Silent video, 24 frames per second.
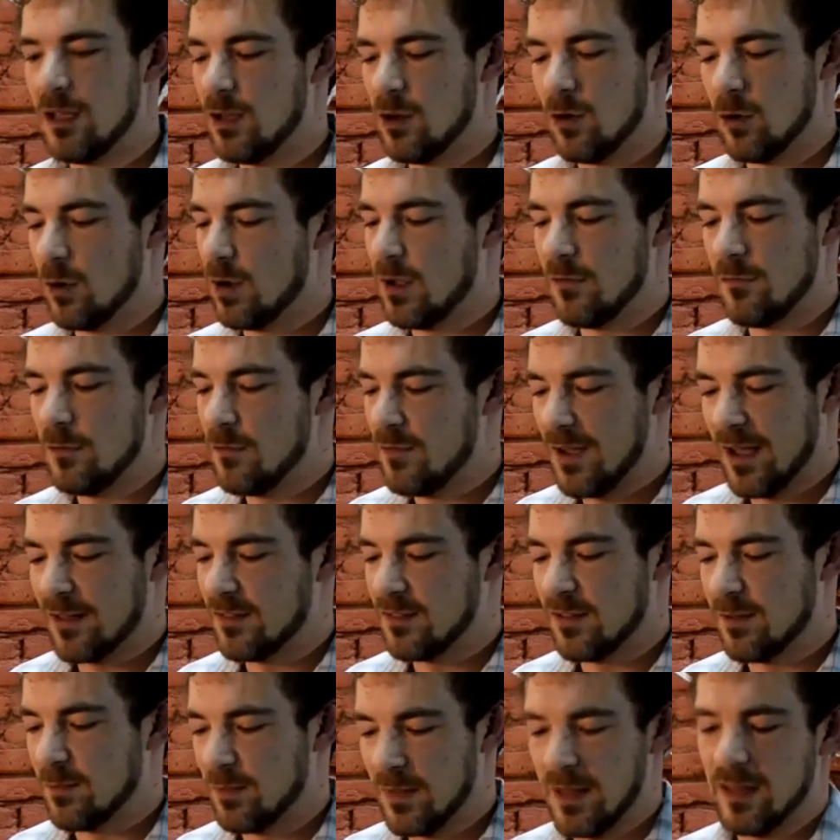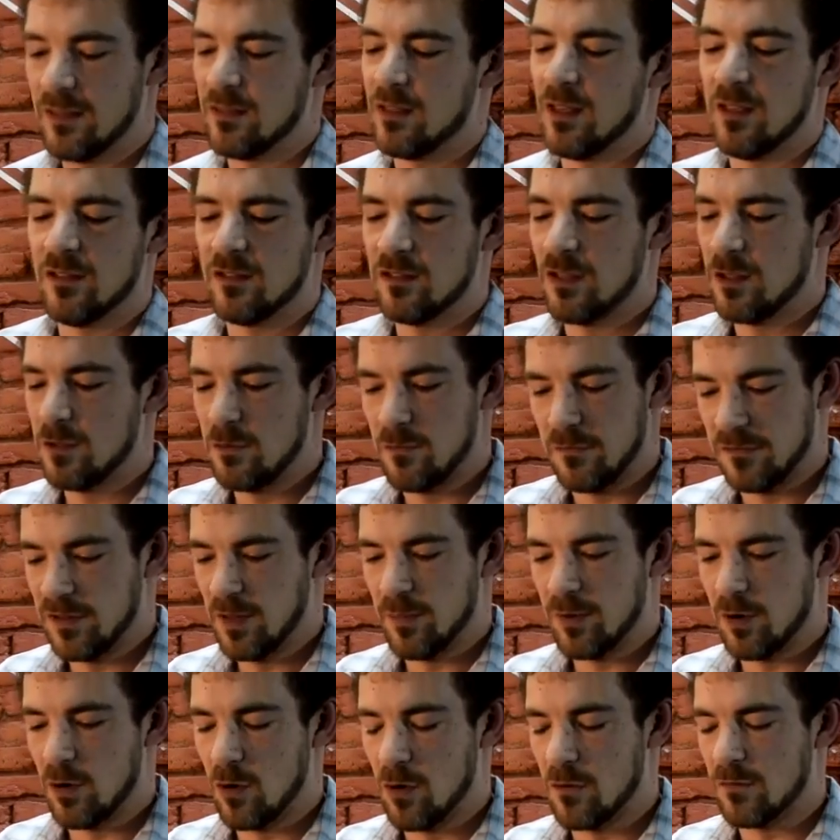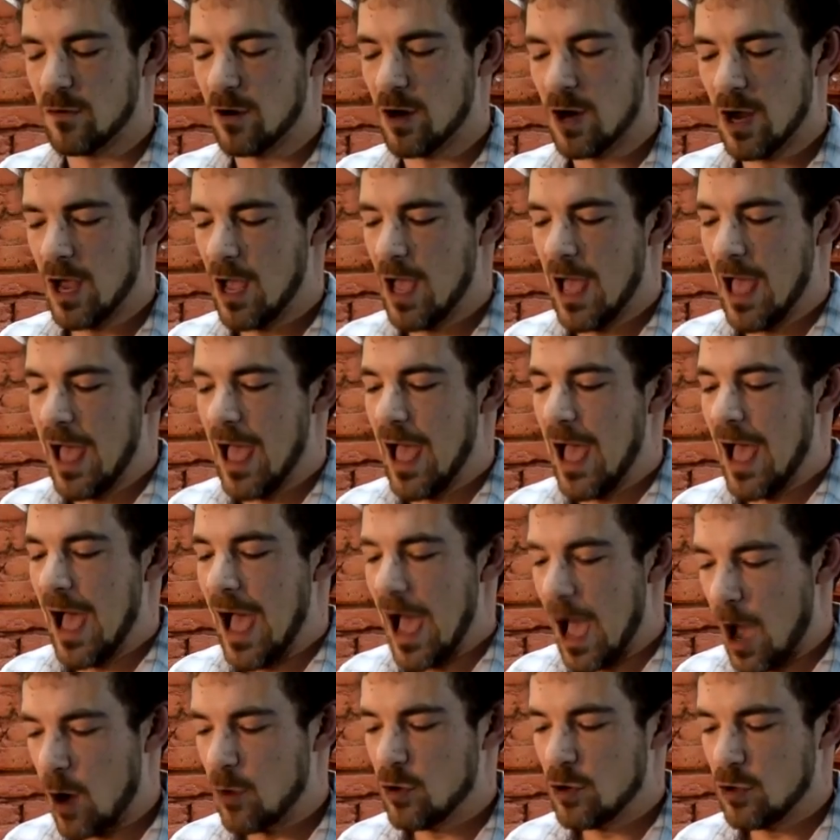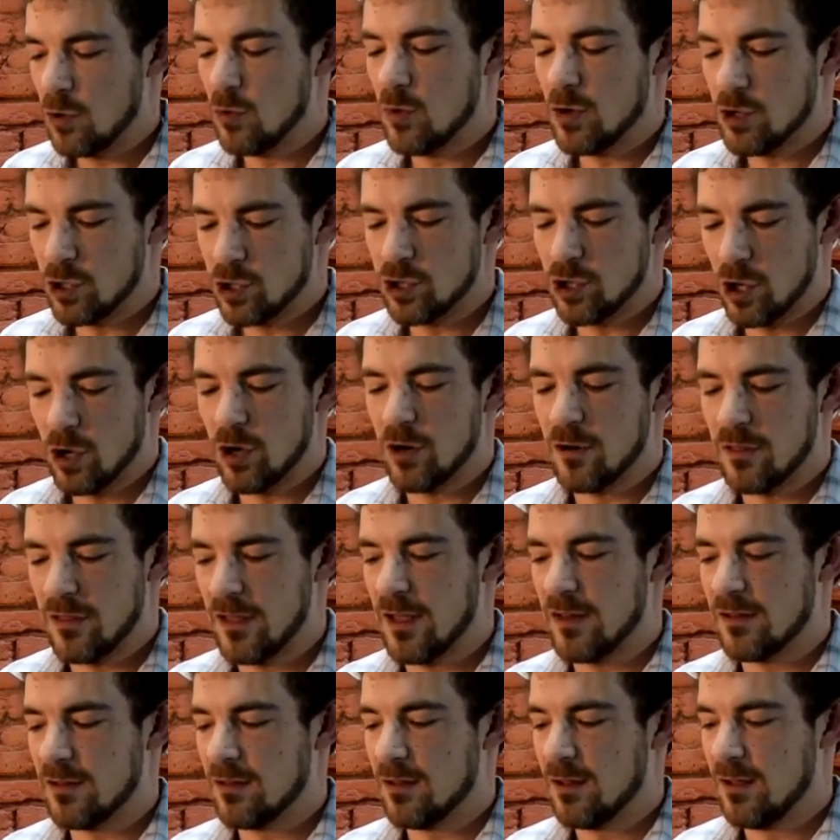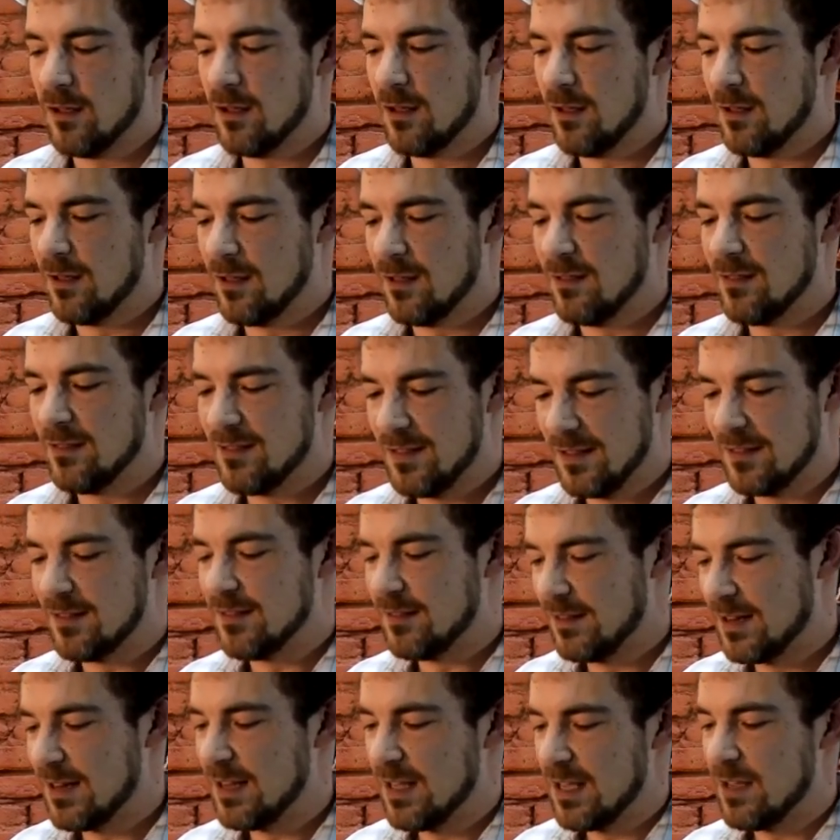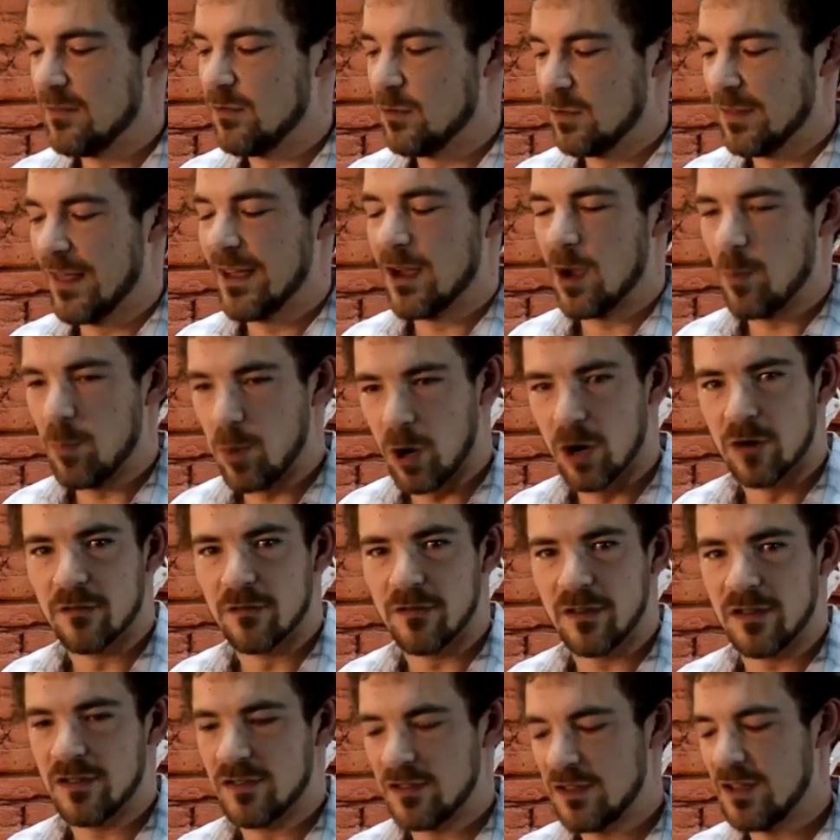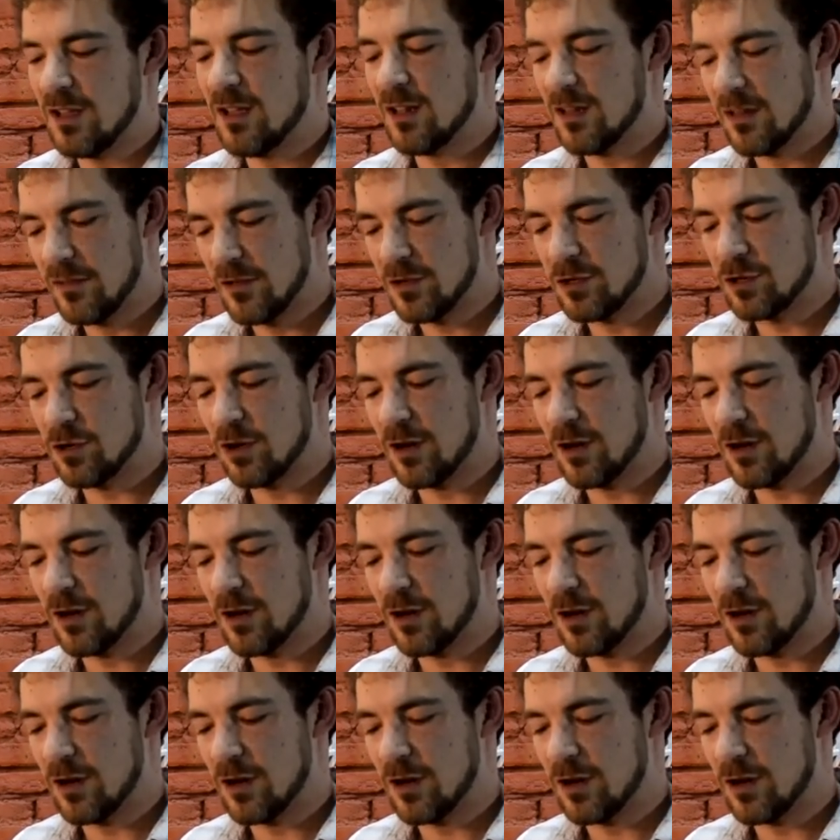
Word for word: You know, if you've got something like this and you flip it over, how do you ensure that this is going to give you like a perfect seal and